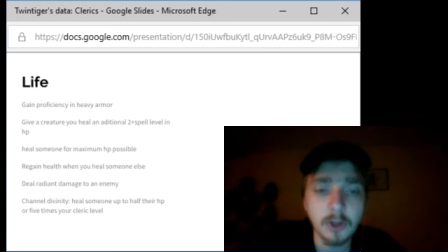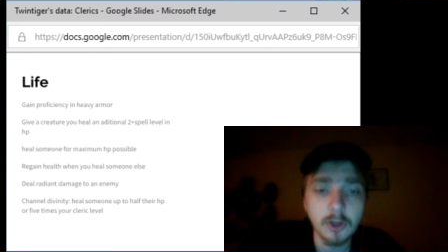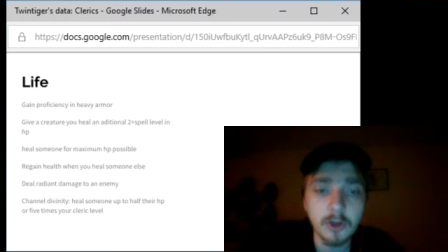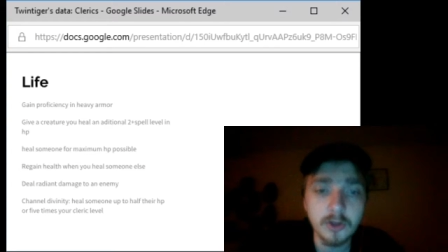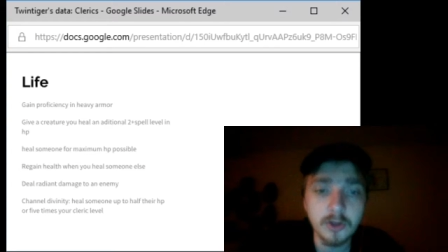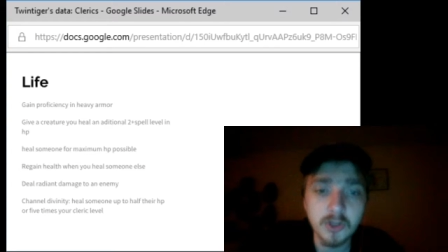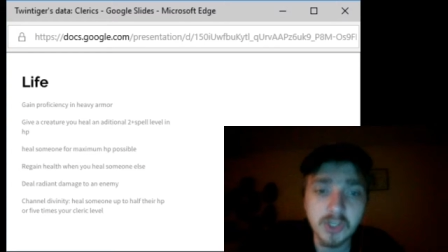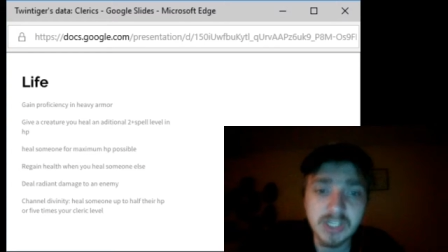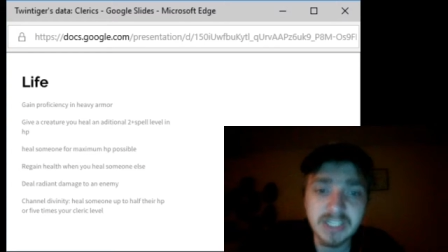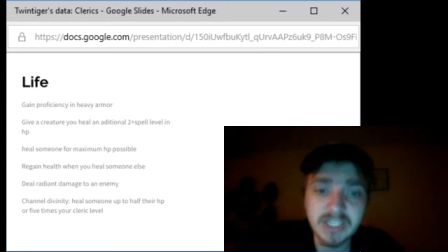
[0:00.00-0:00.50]

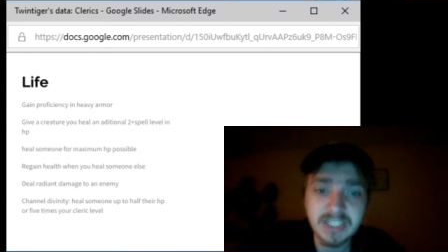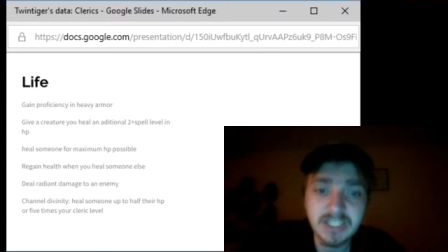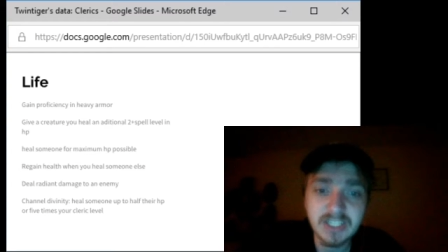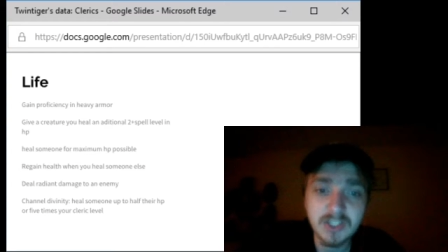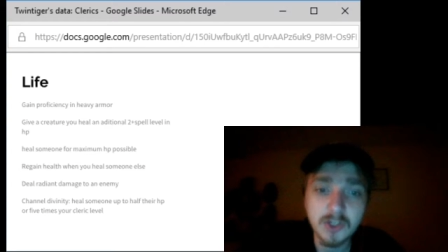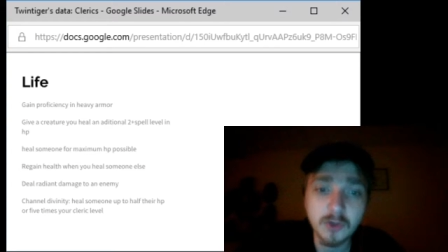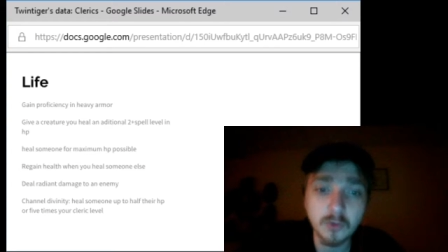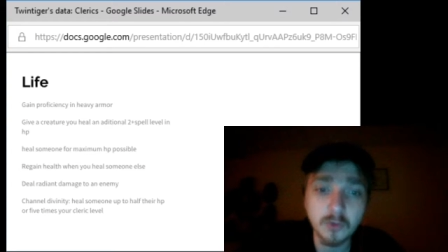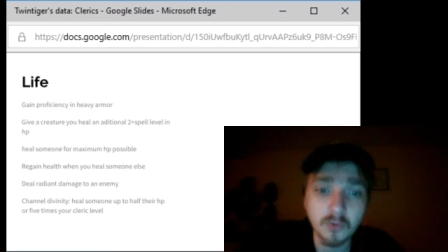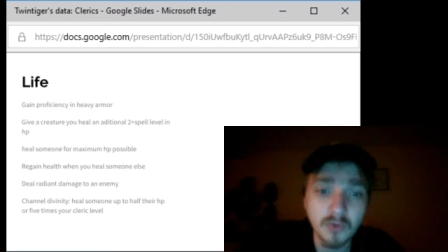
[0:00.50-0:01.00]
You can
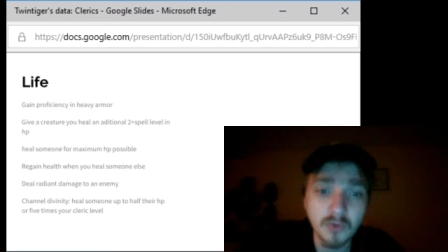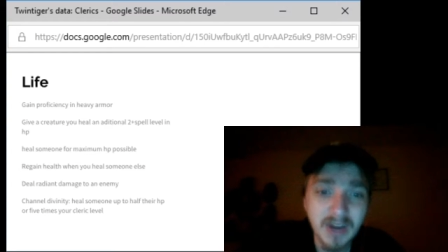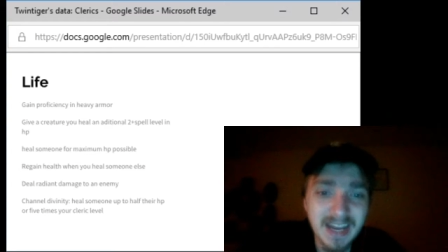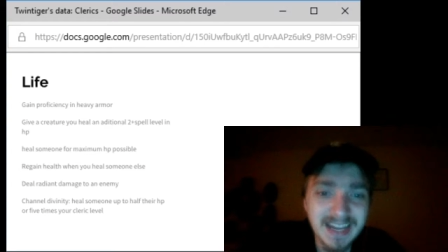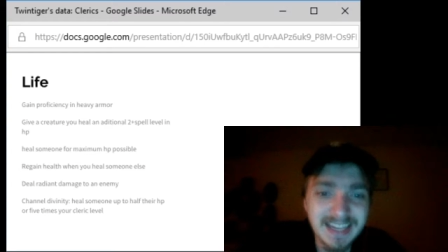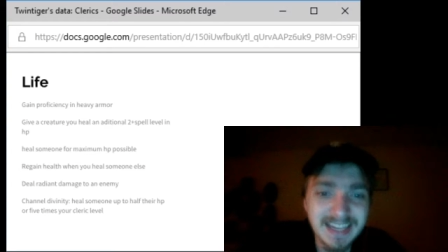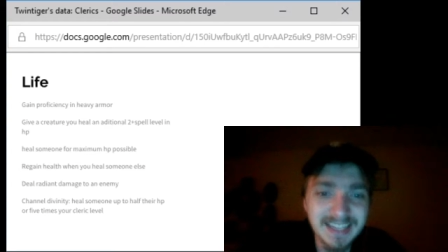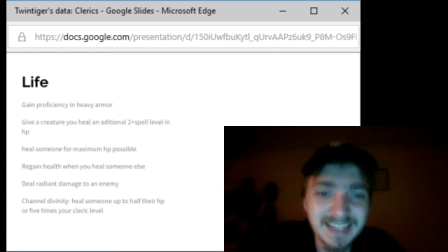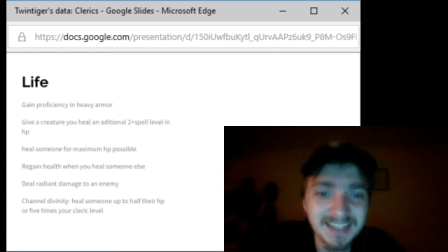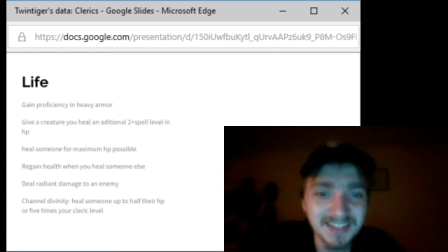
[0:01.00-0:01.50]
deal
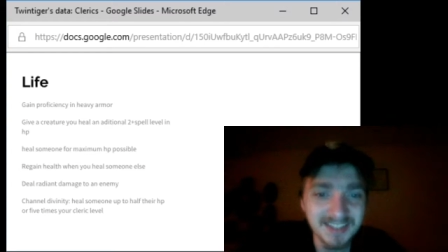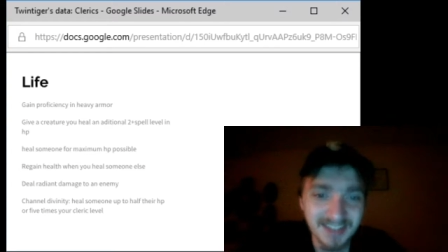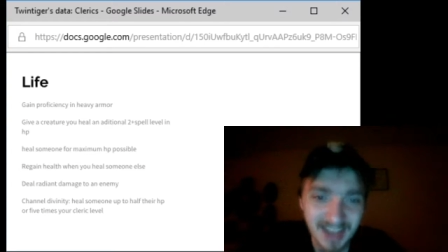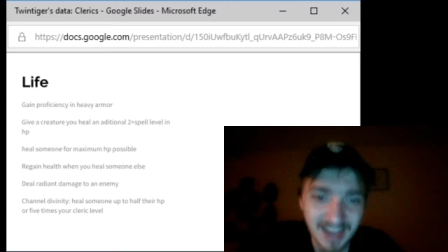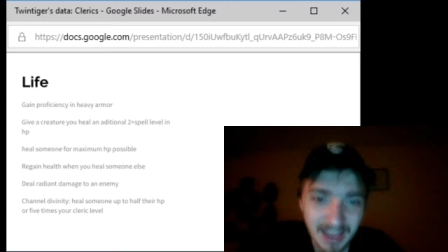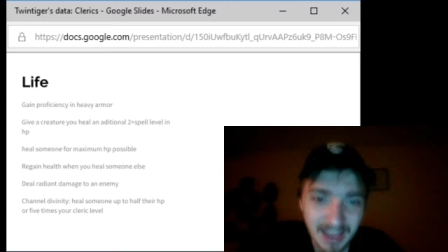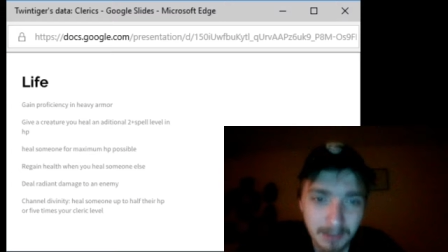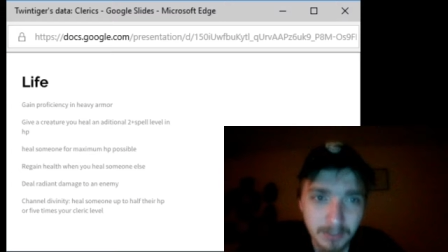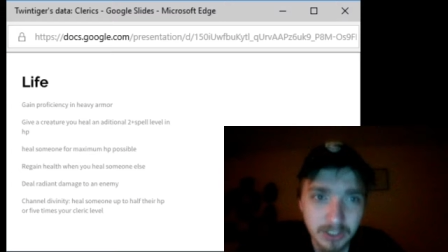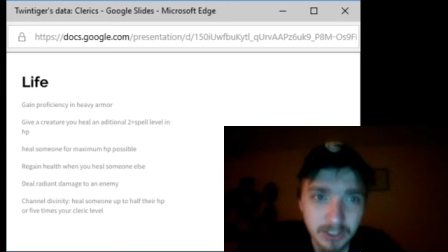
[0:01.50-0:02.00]
radiant
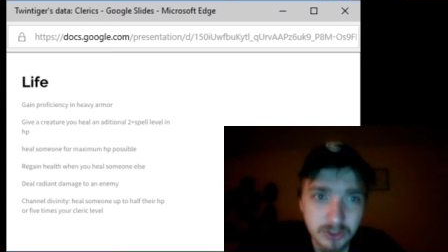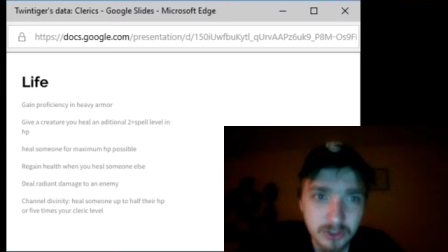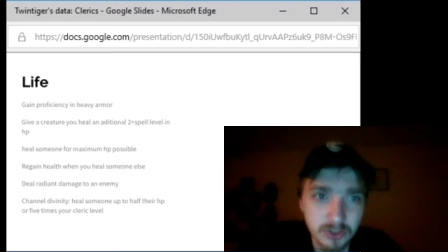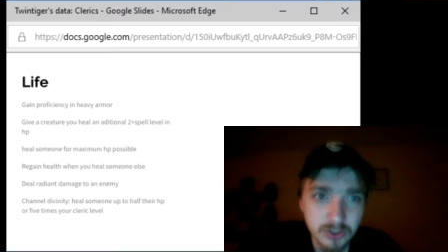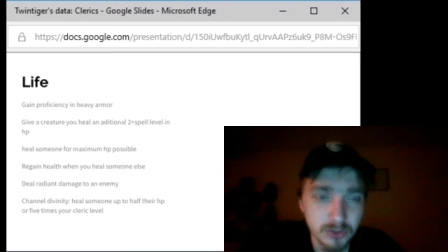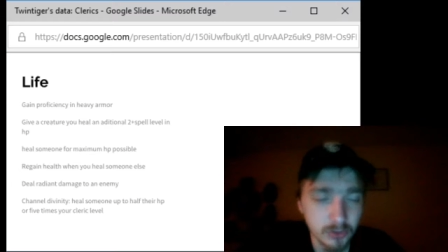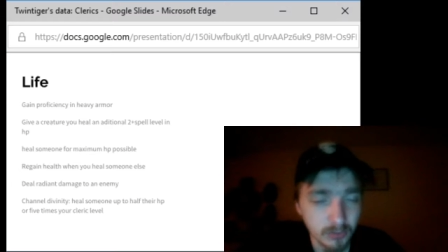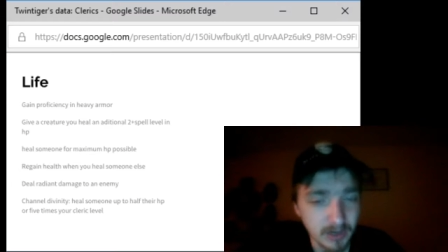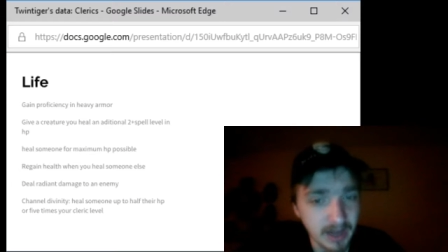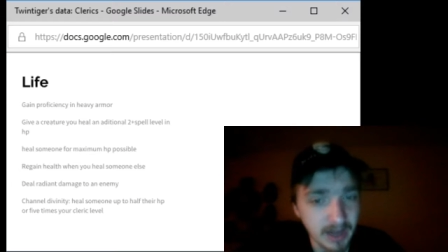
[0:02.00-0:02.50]
damage
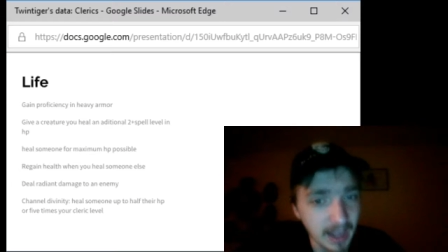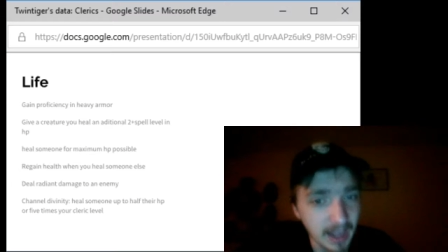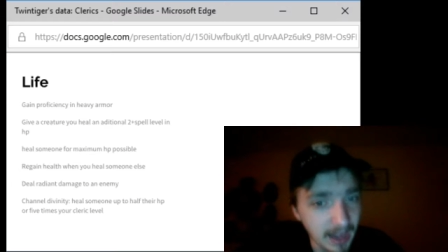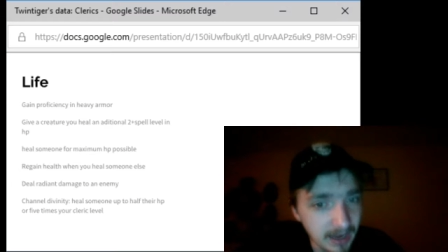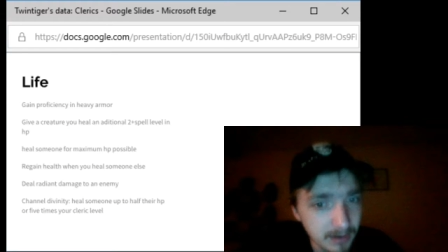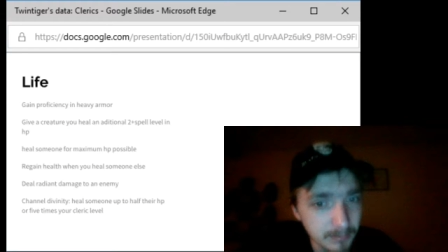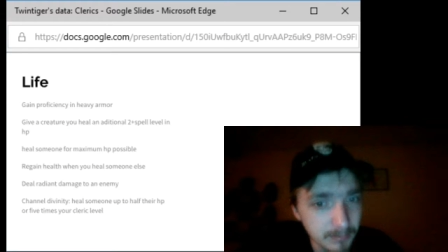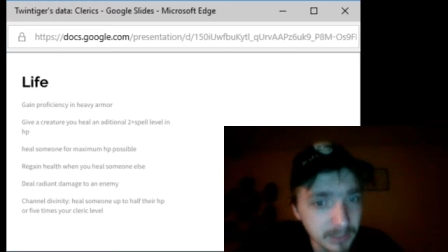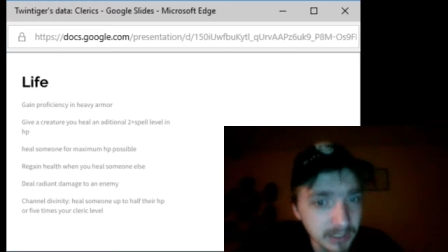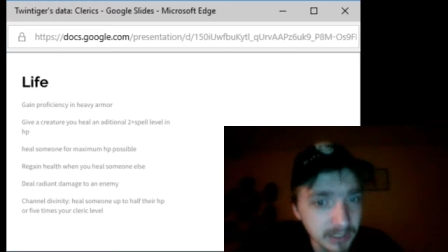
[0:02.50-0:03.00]
to an
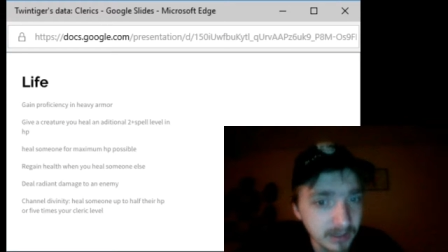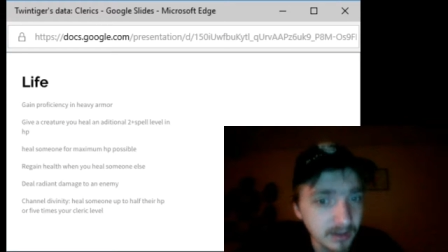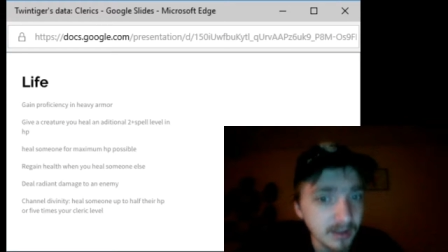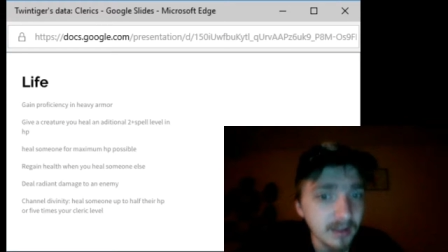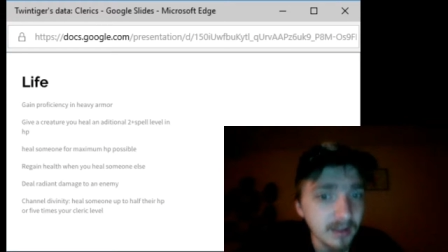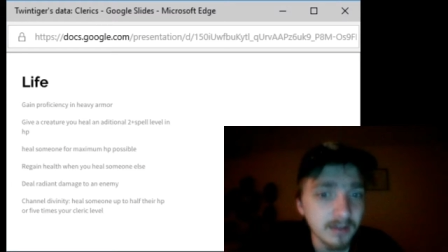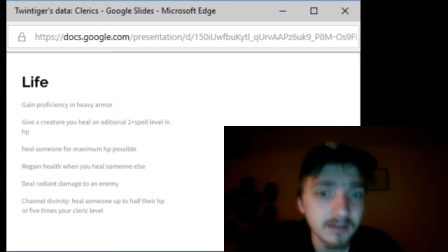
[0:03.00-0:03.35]
enemy